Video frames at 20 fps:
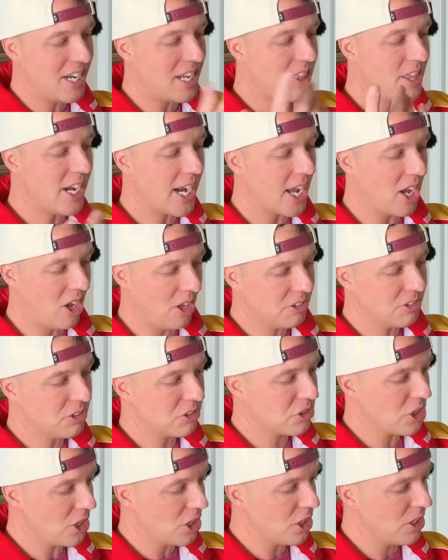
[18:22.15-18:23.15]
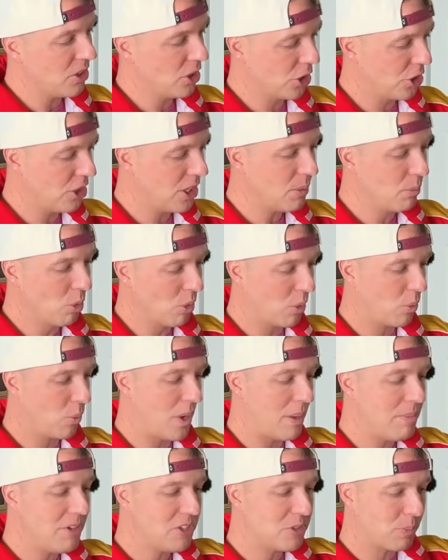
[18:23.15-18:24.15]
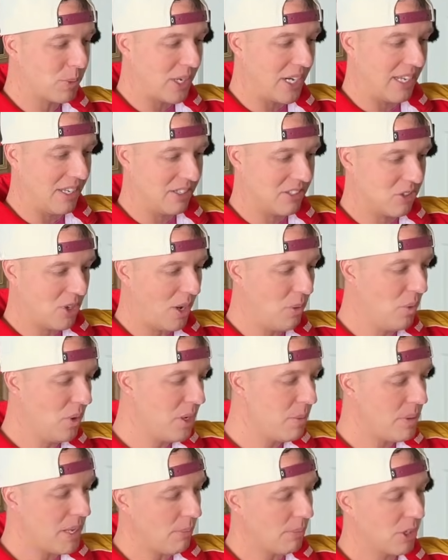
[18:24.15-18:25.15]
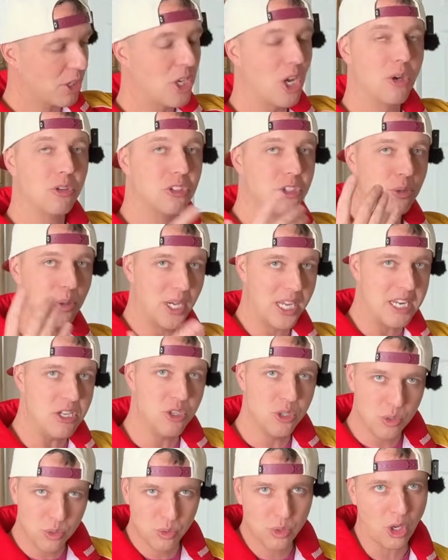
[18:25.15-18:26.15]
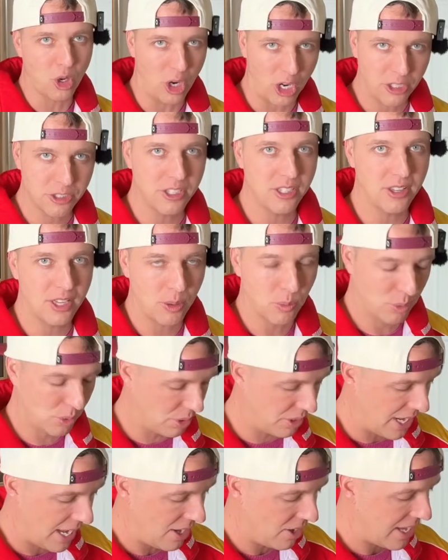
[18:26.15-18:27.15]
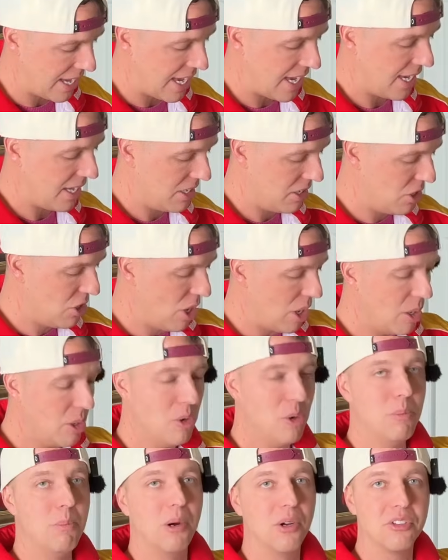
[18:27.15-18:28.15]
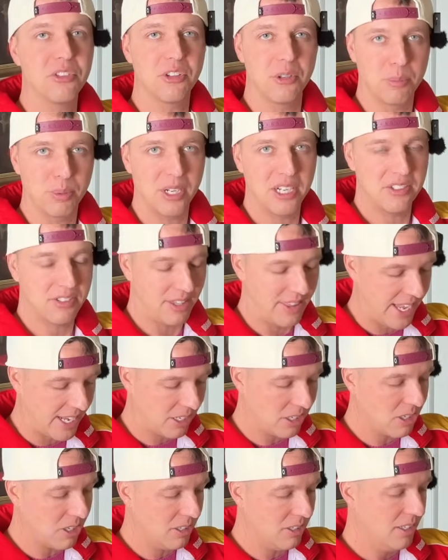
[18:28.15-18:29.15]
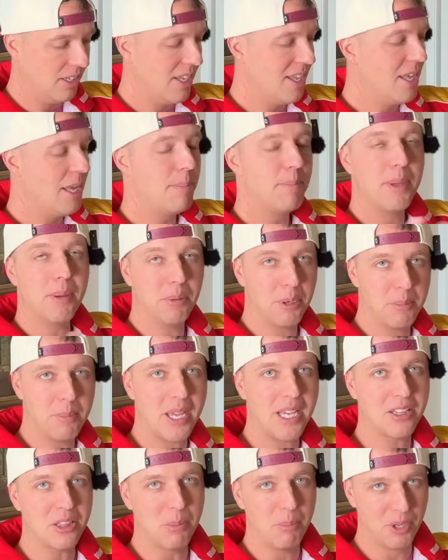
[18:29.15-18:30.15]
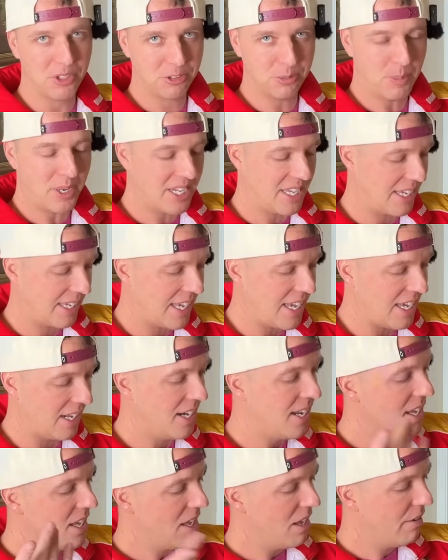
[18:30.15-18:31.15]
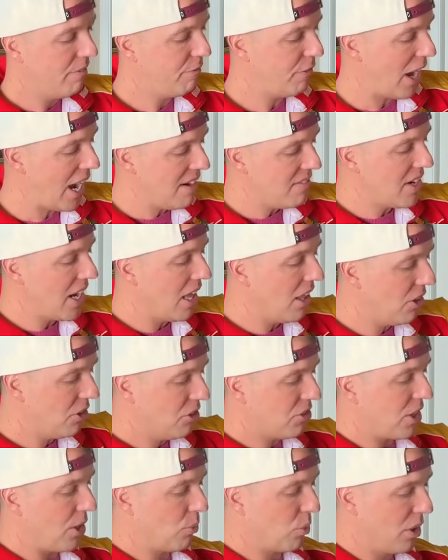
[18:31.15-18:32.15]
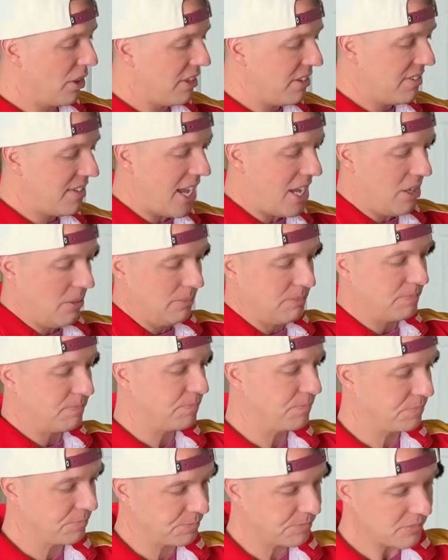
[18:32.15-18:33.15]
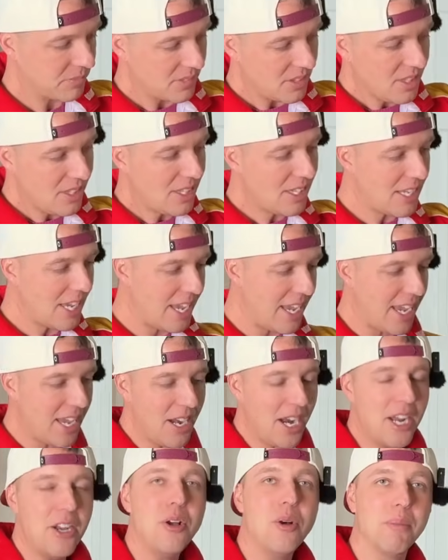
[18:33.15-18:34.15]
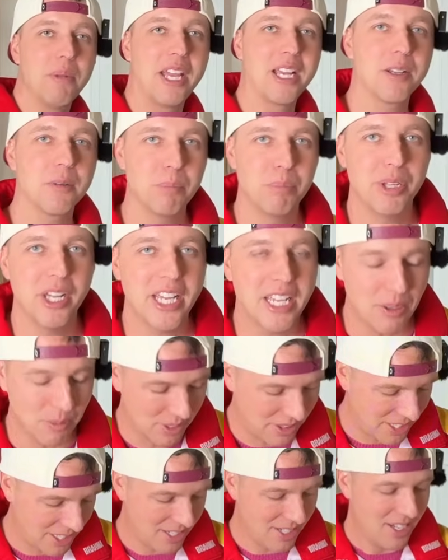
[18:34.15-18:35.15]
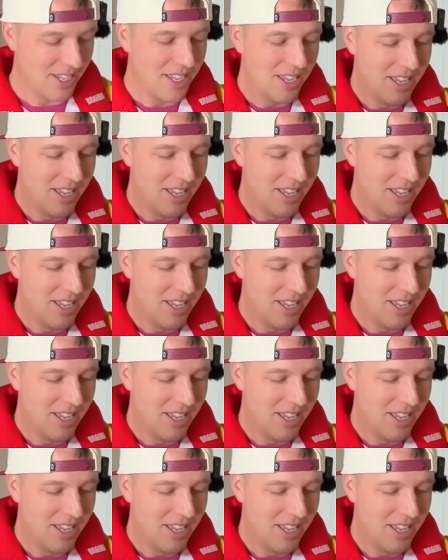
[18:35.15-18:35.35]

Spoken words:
And then I also started learning more women's brands. So I wanted to be able to go to a new cart that they rolled out and know most of the brands on that cart, be able to make the most money I can. $5, they rolled this out, and I know I'm like playing with it.